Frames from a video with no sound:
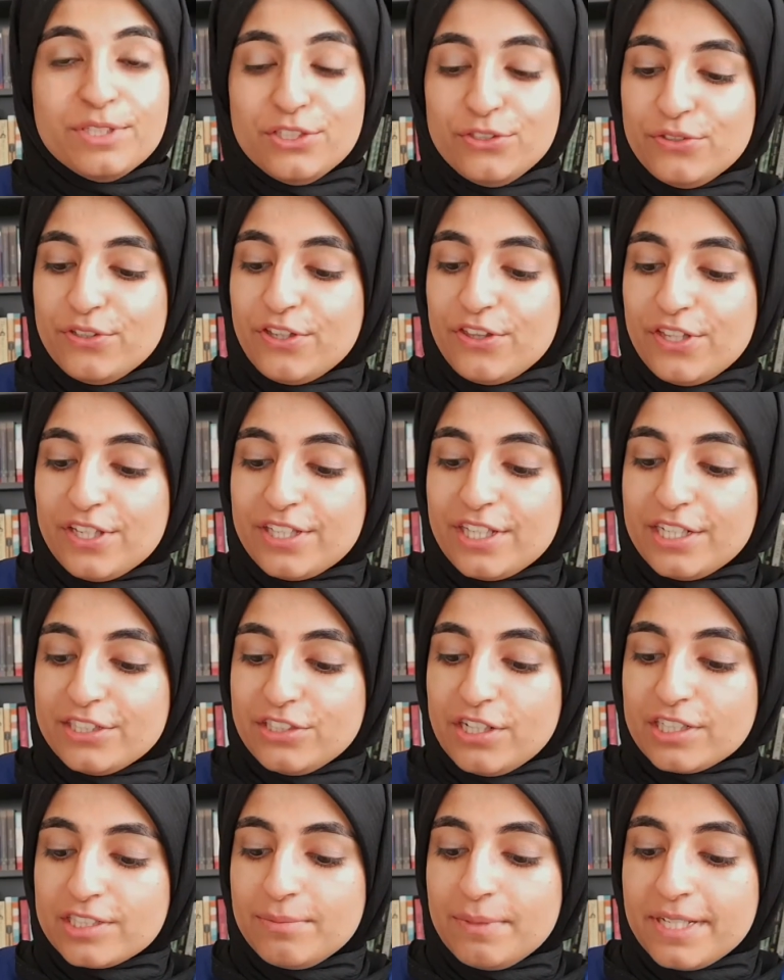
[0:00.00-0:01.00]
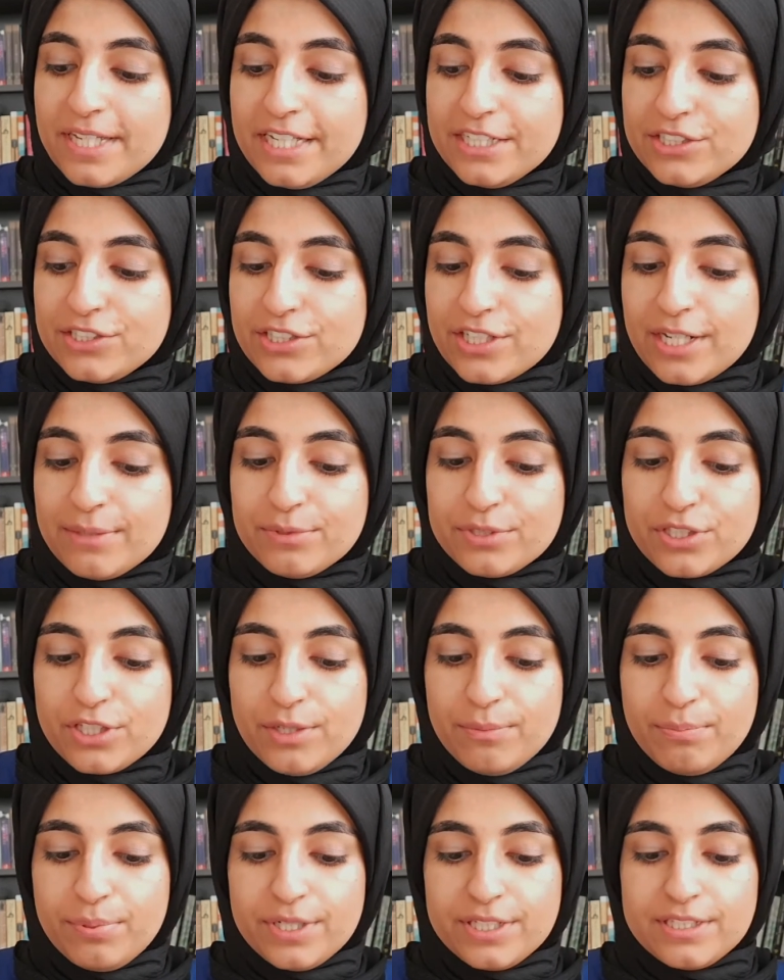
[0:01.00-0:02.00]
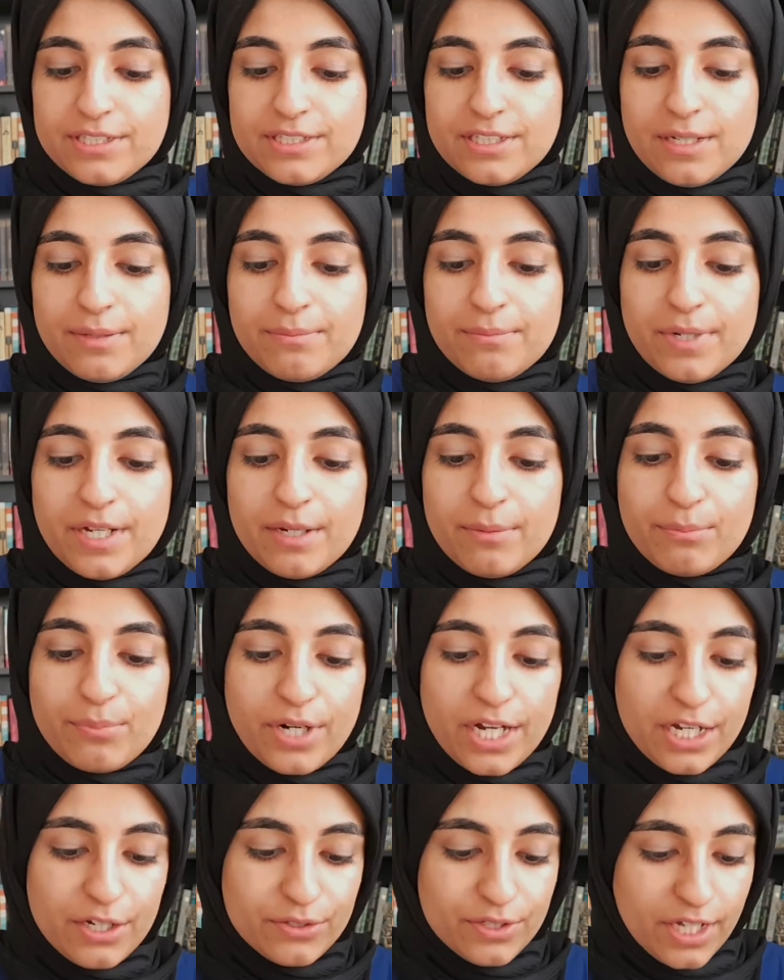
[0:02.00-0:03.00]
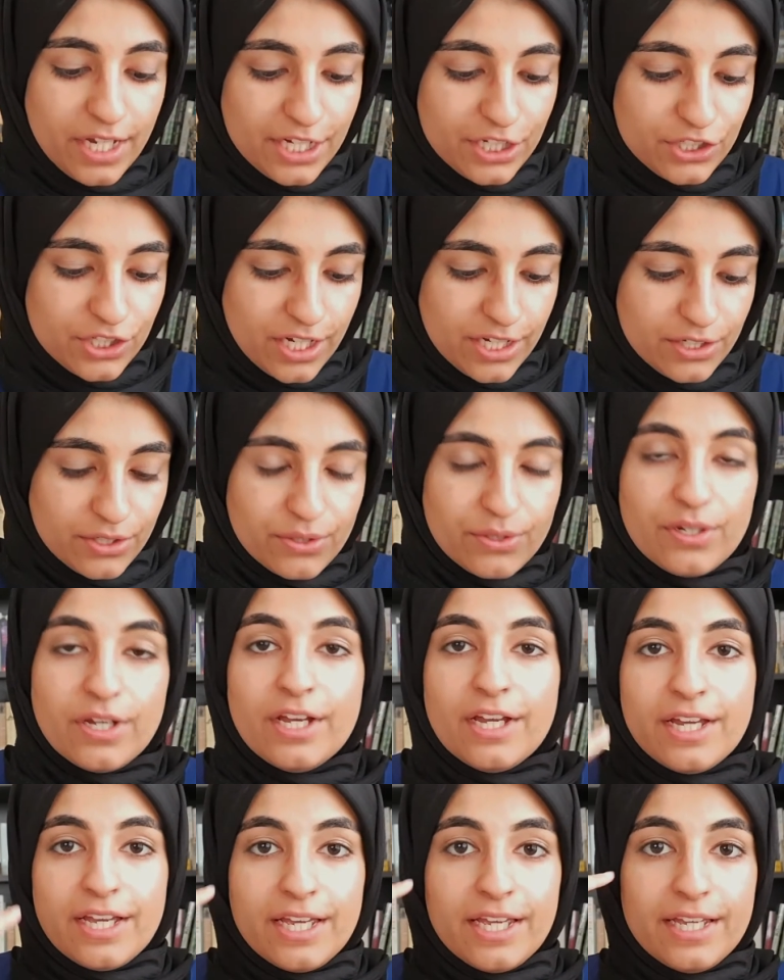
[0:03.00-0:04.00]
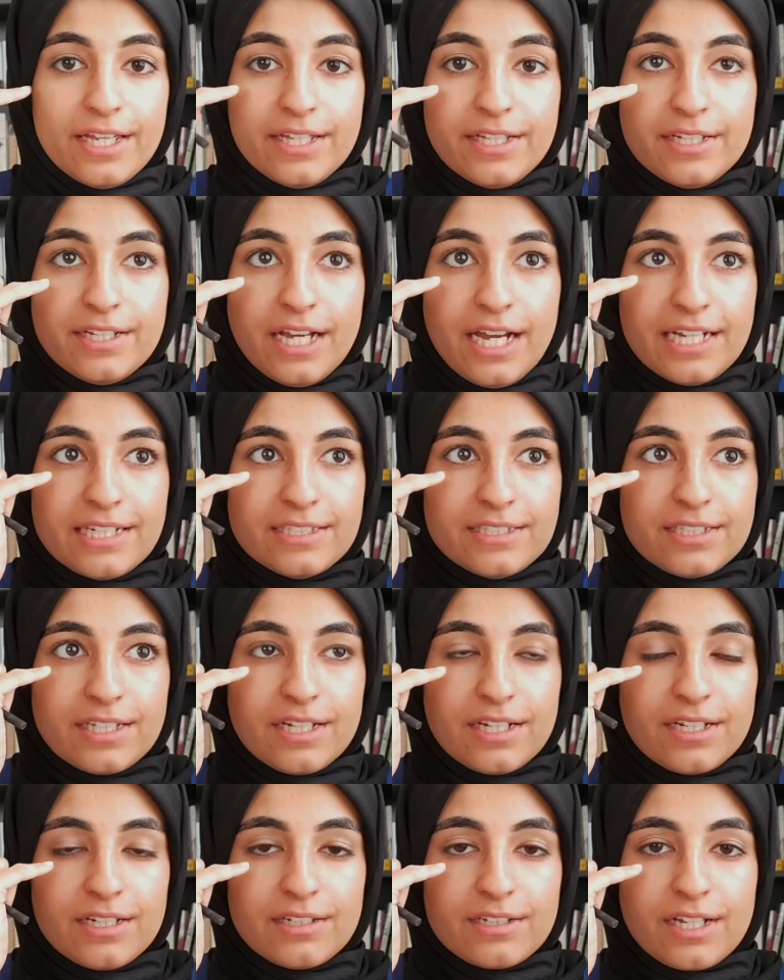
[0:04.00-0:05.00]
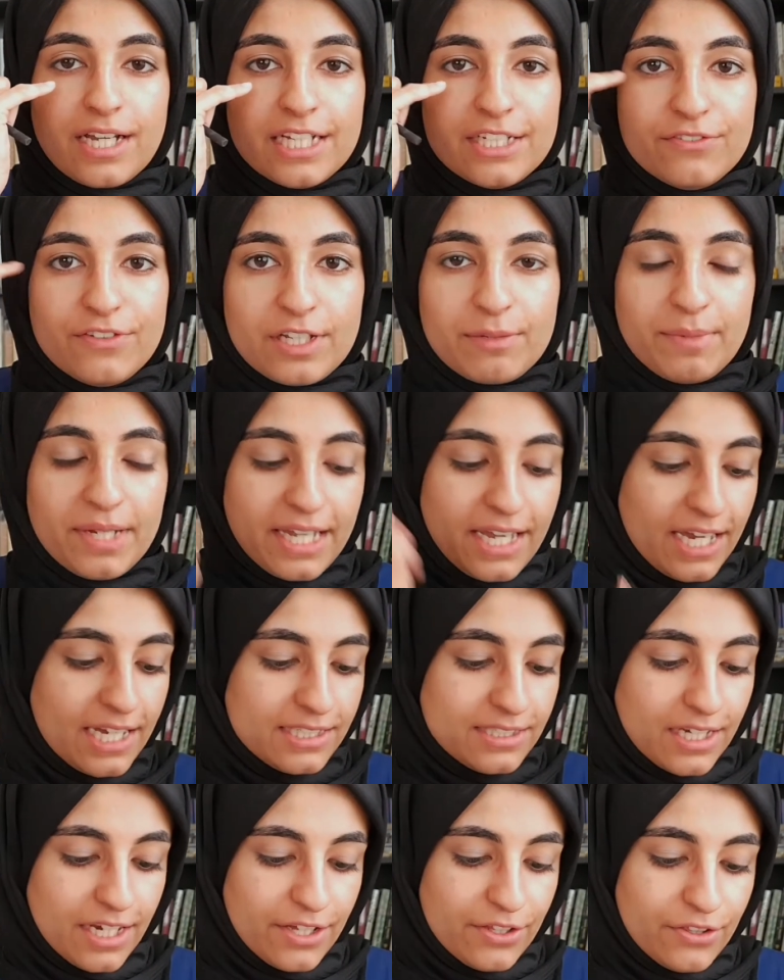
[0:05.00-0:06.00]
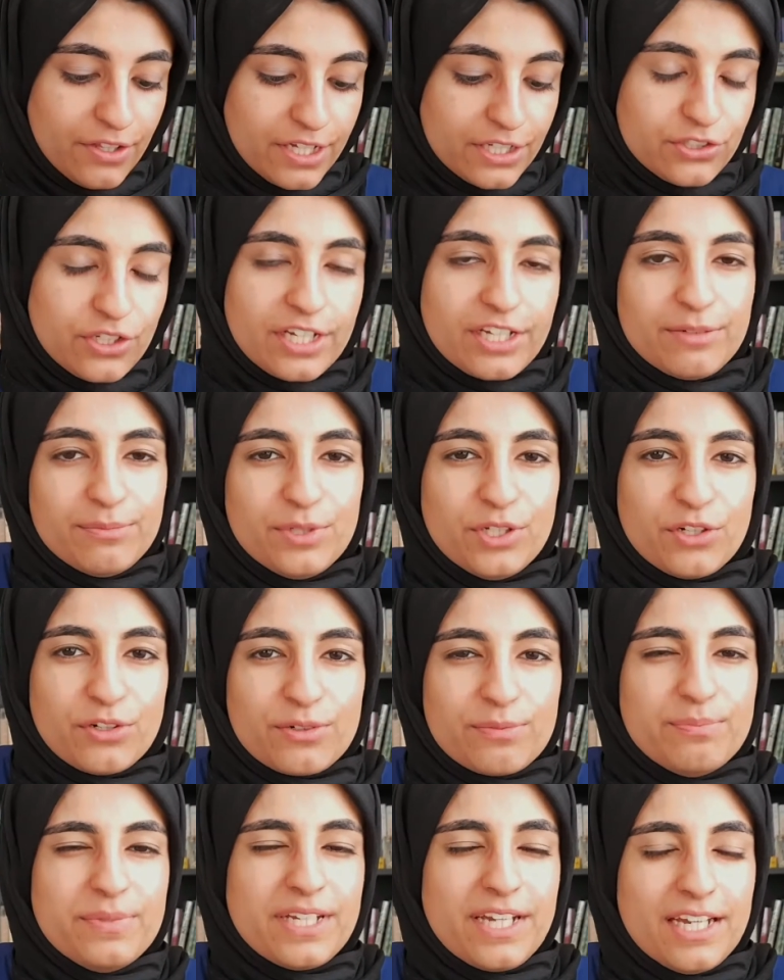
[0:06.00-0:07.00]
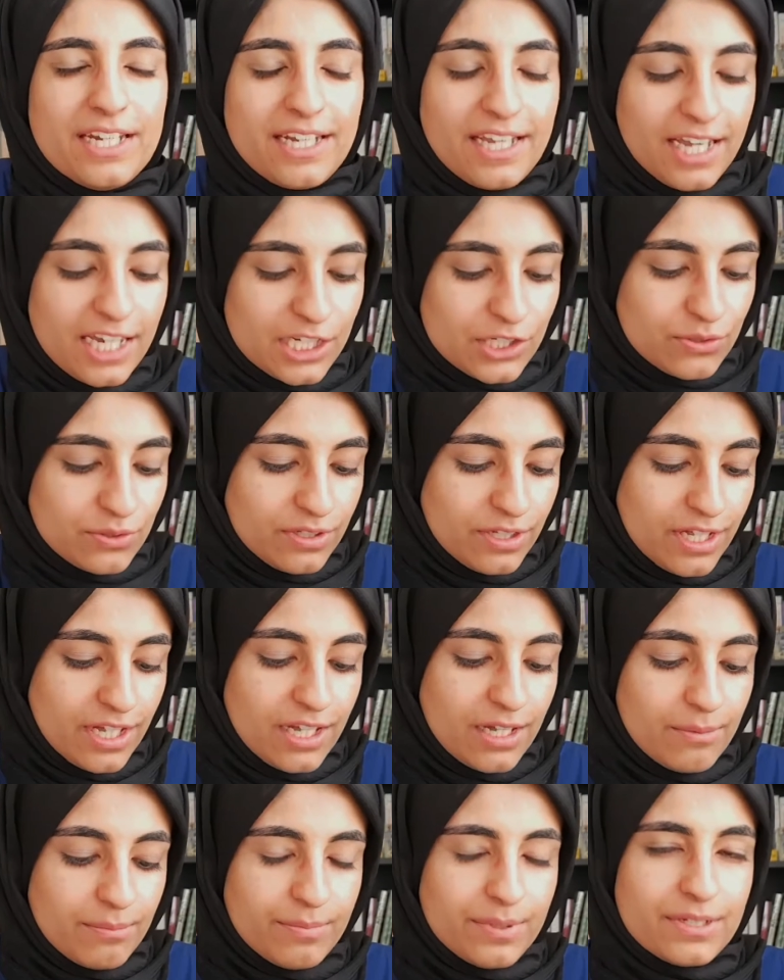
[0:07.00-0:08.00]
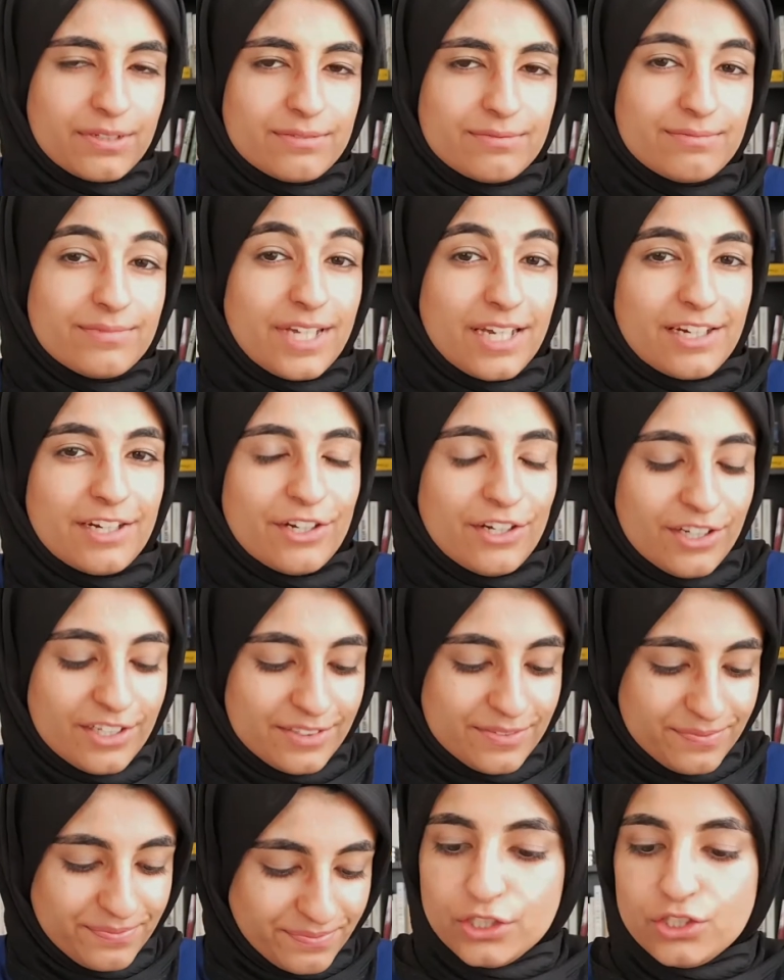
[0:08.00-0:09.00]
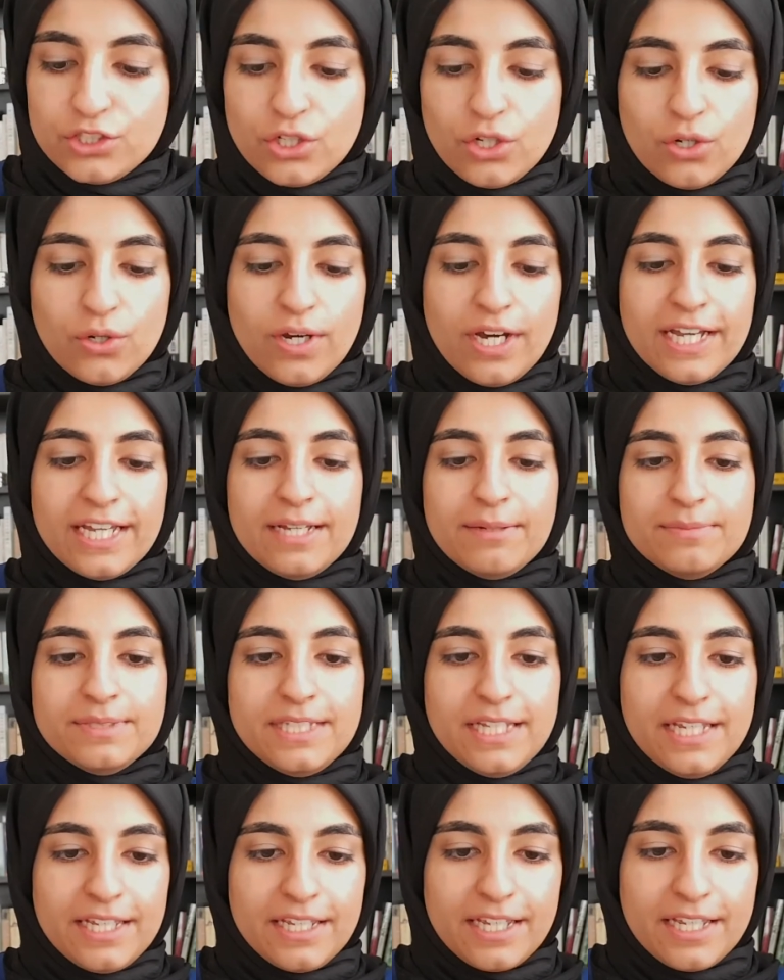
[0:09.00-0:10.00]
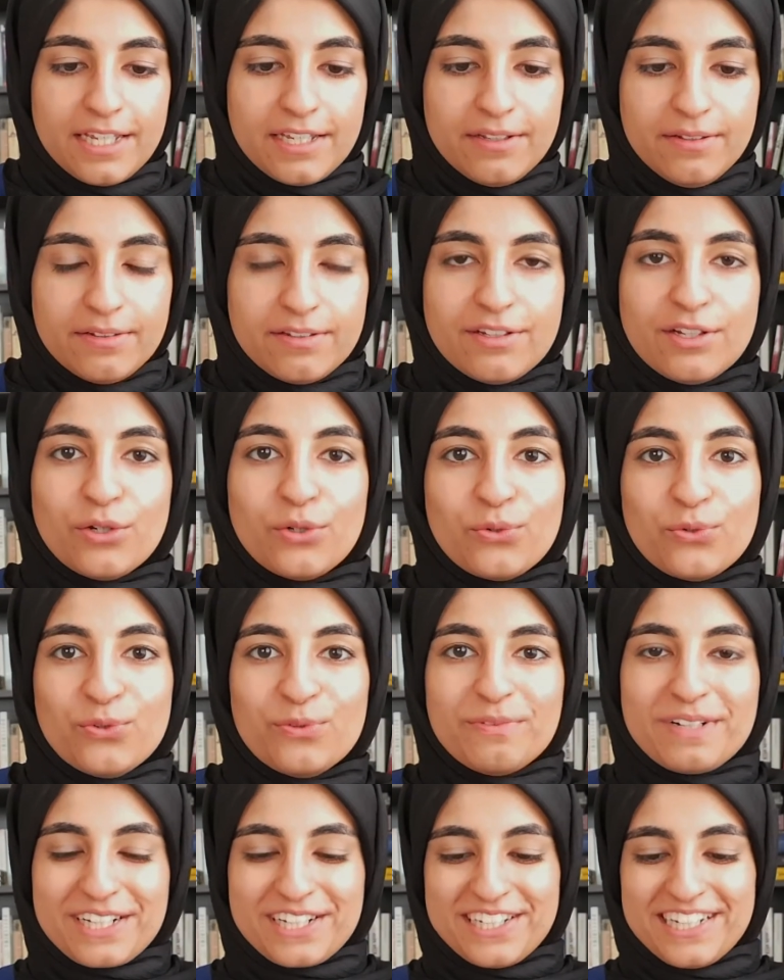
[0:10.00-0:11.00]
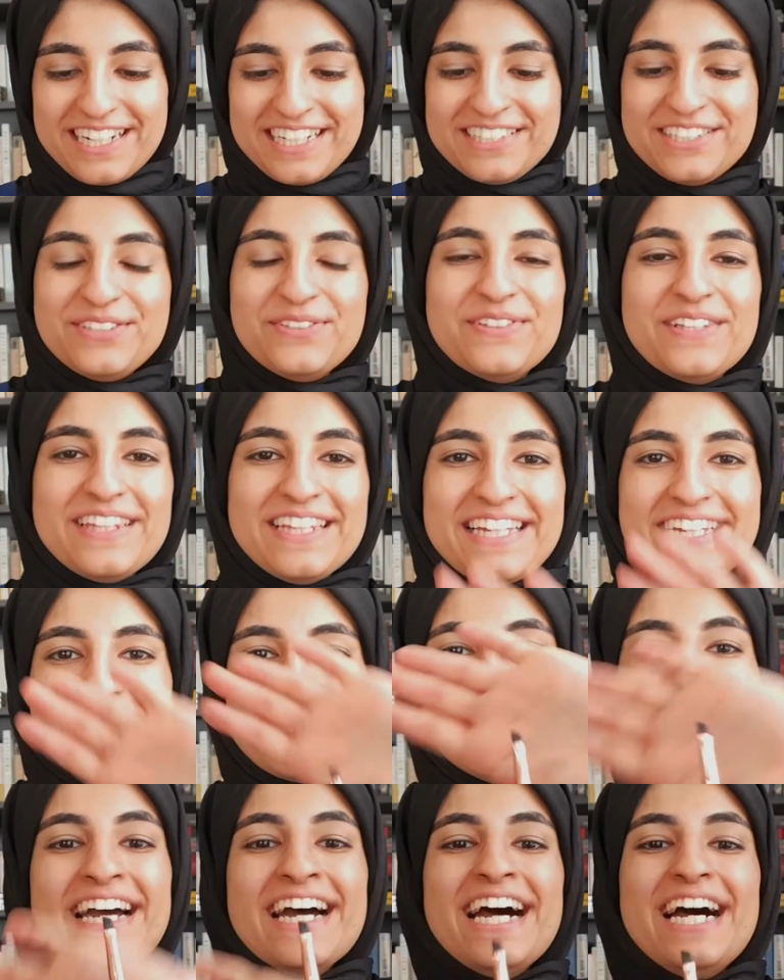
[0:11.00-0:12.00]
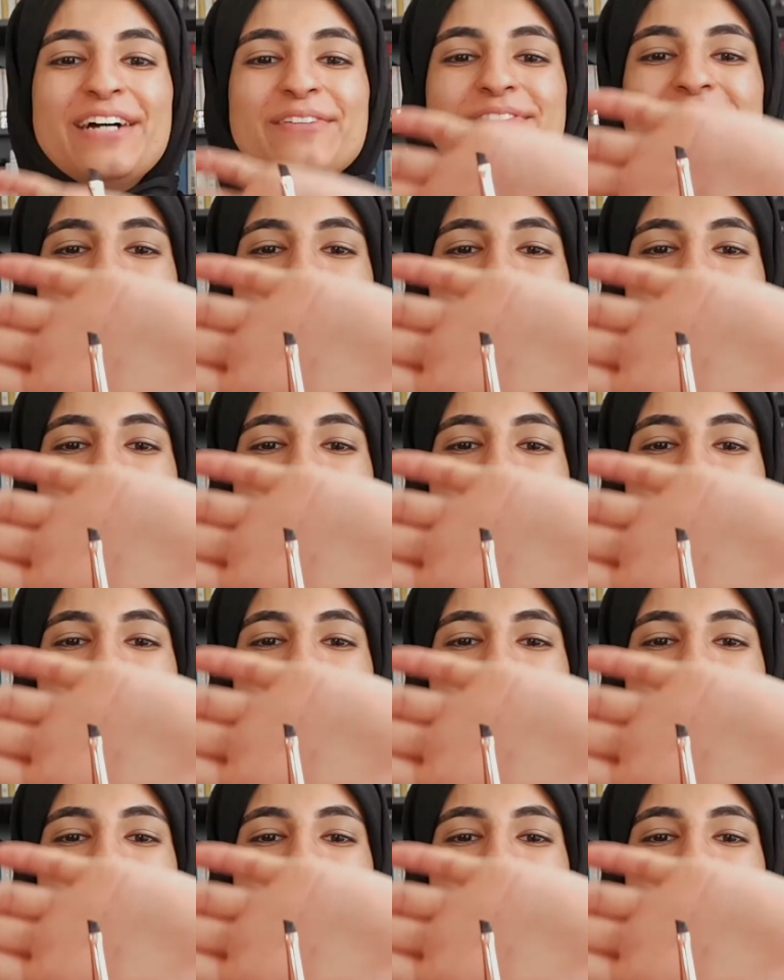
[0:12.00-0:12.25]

do the thing that I talked about yesterday. I'm just going to put some brown eyeshadow in as kind of like my cat's eye thing, so I could, you know, be kind of casual, but kind of not. So I am taking, oh my god, I get to do the thing. I'm